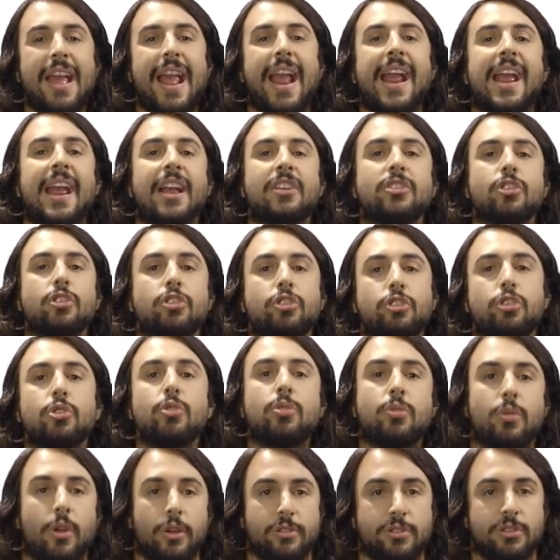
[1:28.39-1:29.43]
and
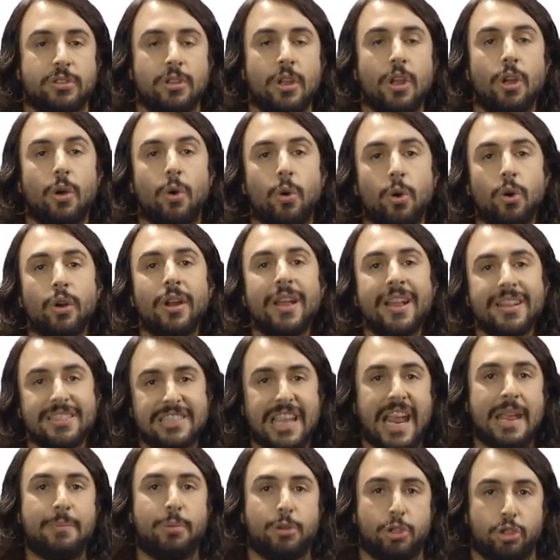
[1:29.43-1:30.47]
sucrose, or
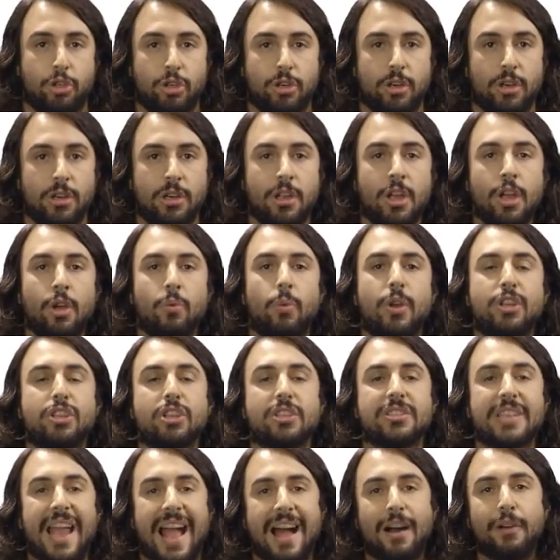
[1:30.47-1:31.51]
table sugar, which
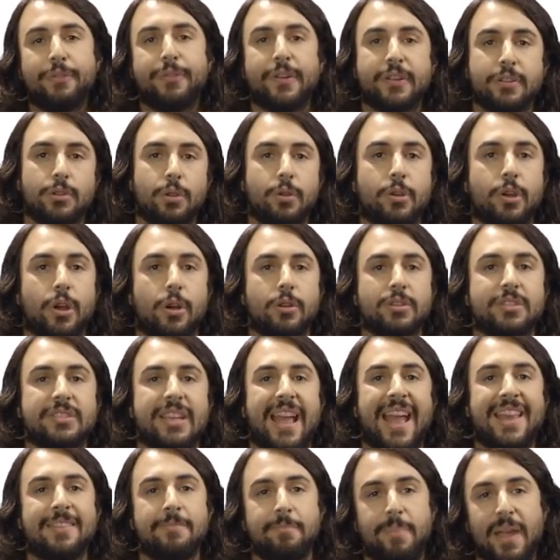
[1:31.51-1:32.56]
is alpha-glucose
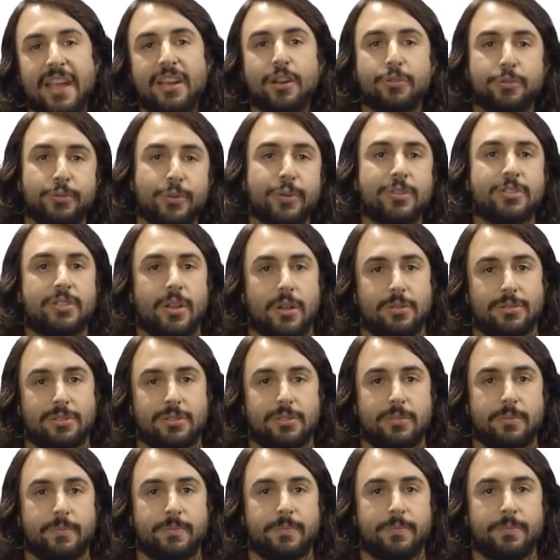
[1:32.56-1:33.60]
and
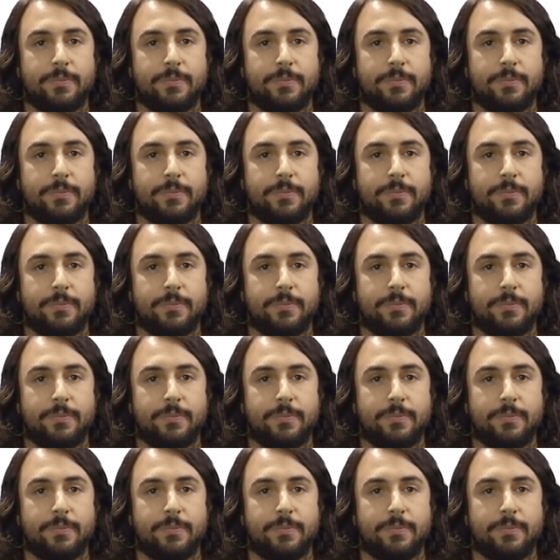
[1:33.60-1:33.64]
beta-fructose.